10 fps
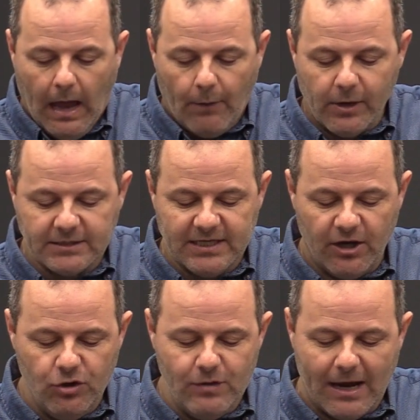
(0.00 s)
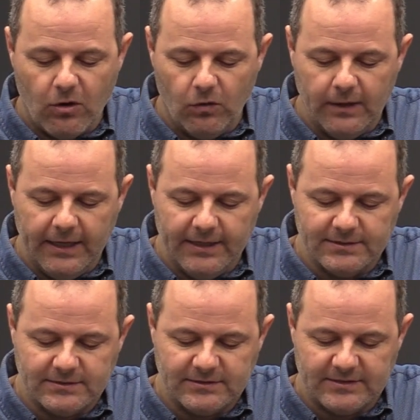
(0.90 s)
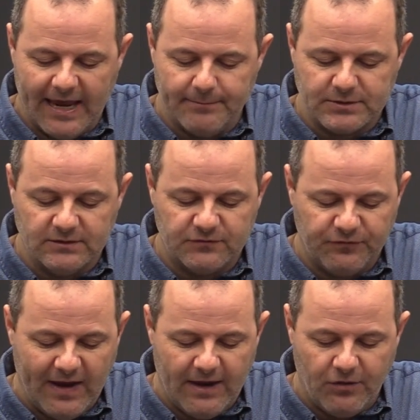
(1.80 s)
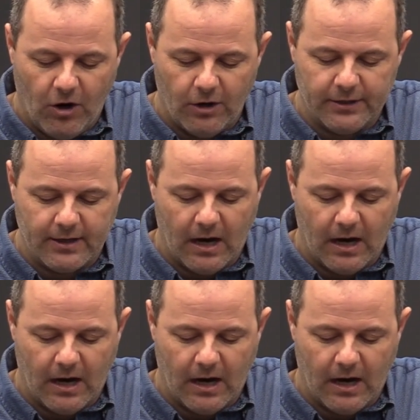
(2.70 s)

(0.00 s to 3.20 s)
I want to tell you, not only is Sampson's faith hard to